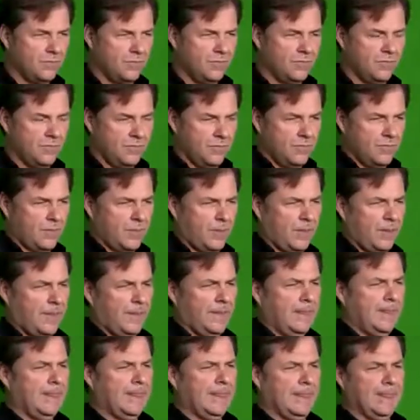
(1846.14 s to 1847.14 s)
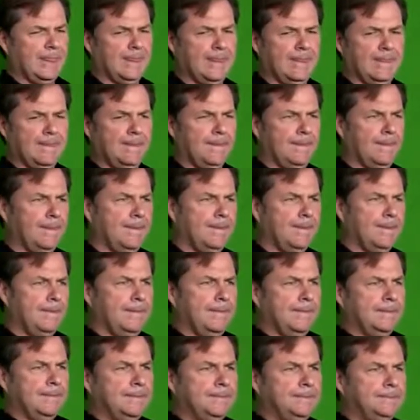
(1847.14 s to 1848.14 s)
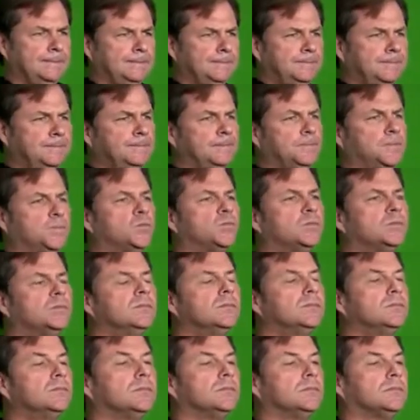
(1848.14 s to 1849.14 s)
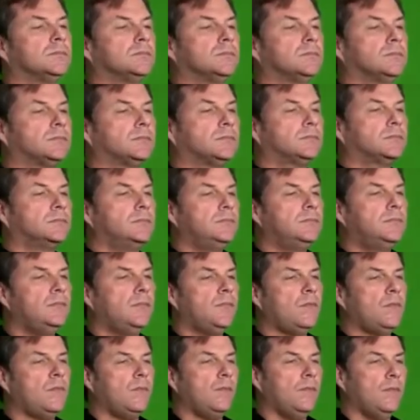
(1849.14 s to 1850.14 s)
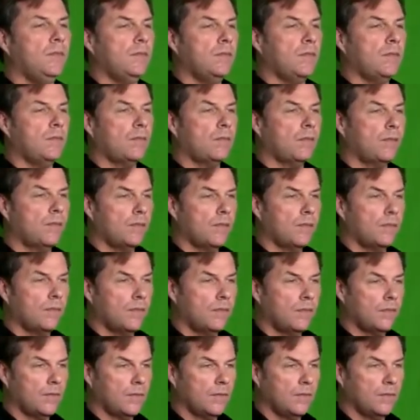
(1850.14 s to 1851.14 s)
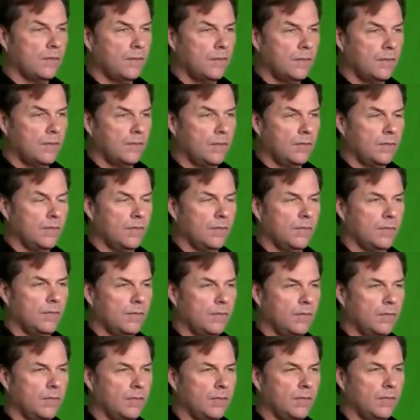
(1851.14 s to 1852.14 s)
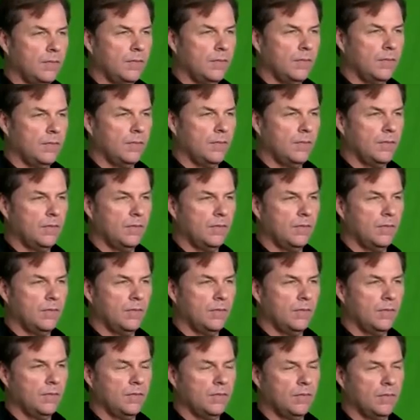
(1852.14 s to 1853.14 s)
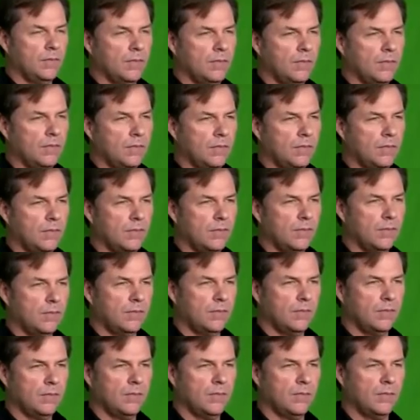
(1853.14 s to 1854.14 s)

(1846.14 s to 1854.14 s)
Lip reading: (not speaking)